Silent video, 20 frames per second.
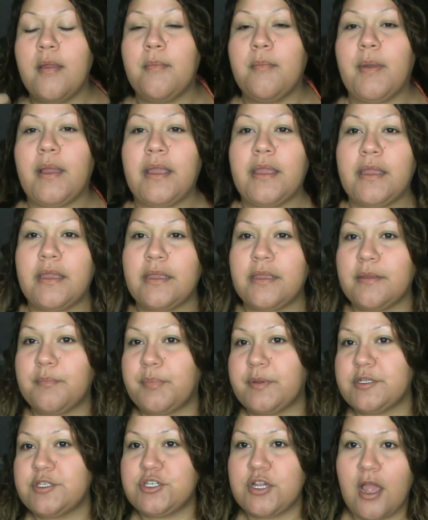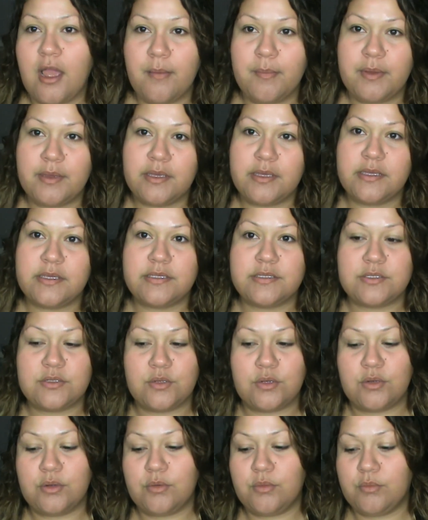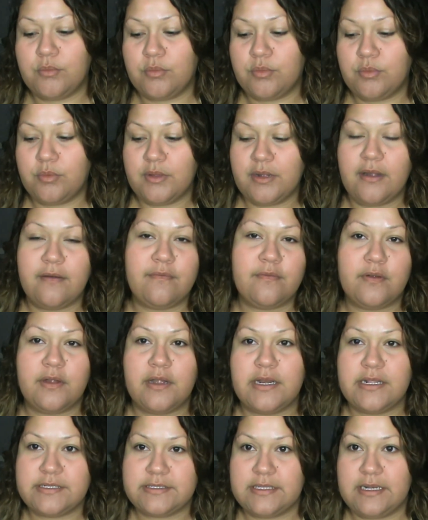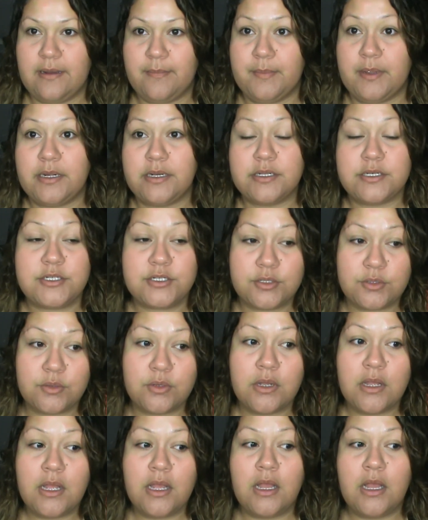my pajamas or whatever it is that I'm going to do,